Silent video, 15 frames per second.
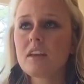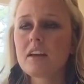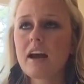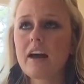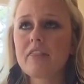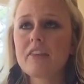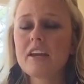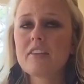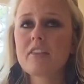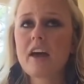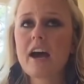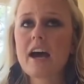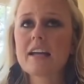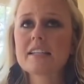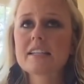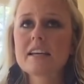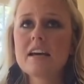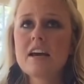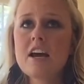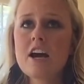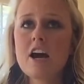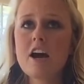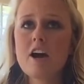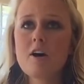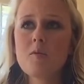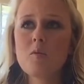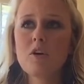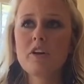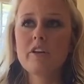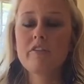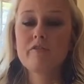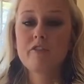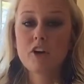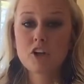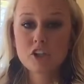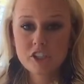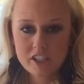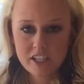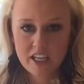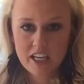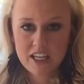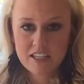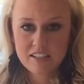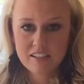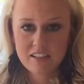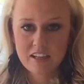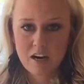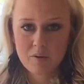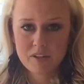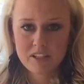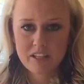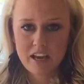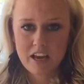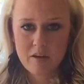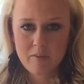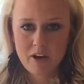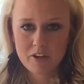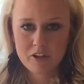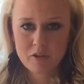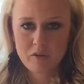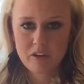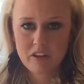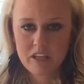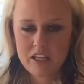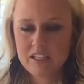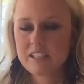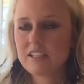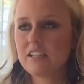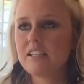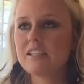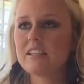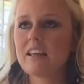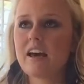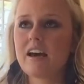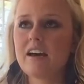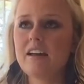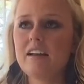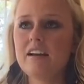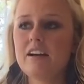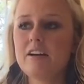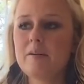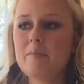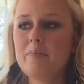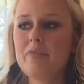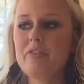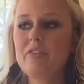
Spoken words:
I think that one of the first things that I would say about doing these is that